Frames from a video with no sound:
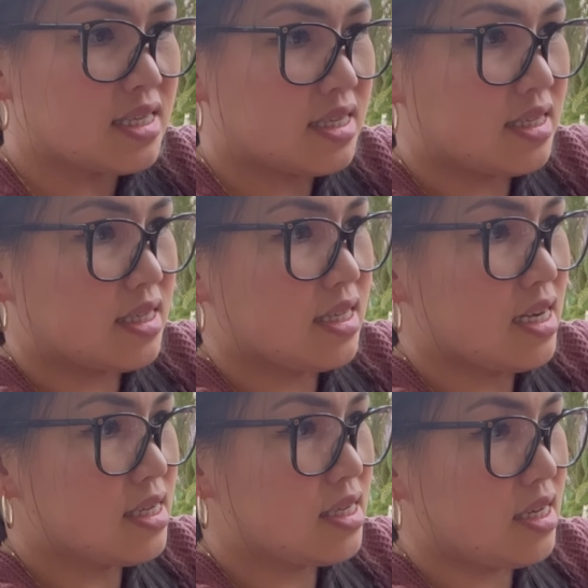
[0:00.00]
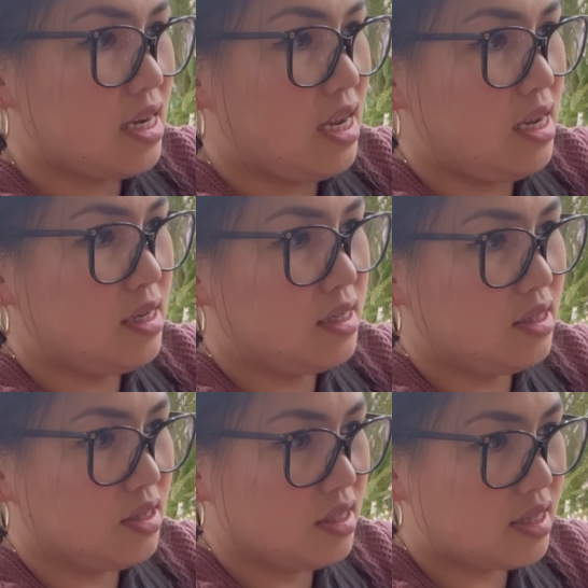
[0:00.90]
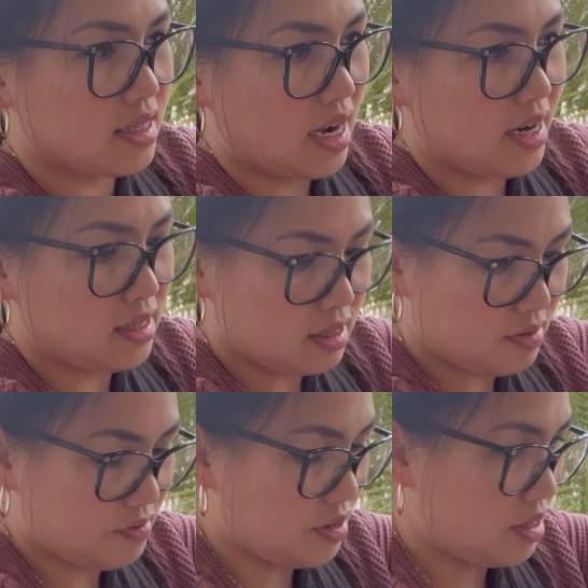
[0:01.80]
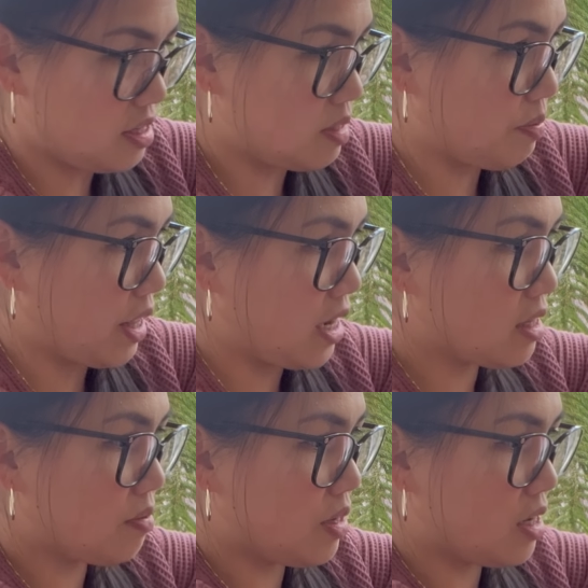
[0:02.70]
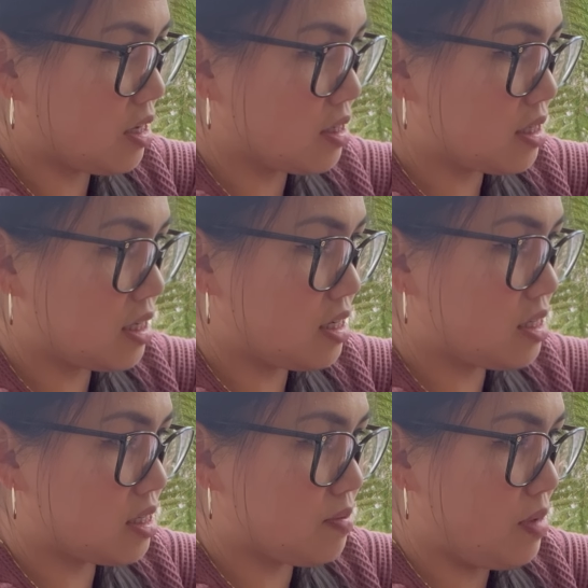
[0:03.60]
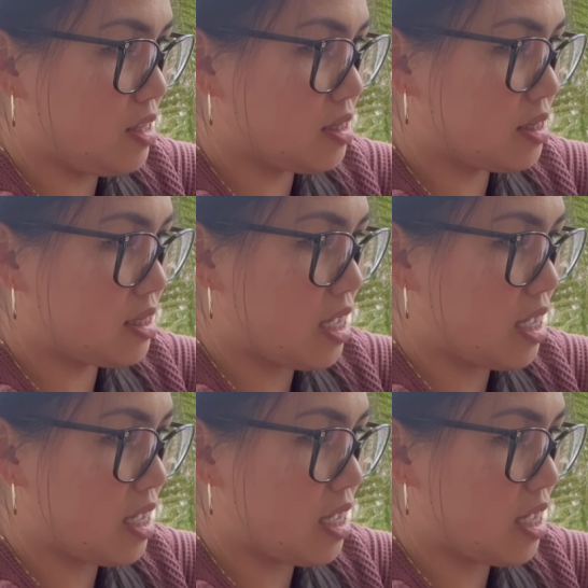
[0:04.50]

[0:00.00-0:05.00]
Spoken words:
such a good sign for this plant, because it just means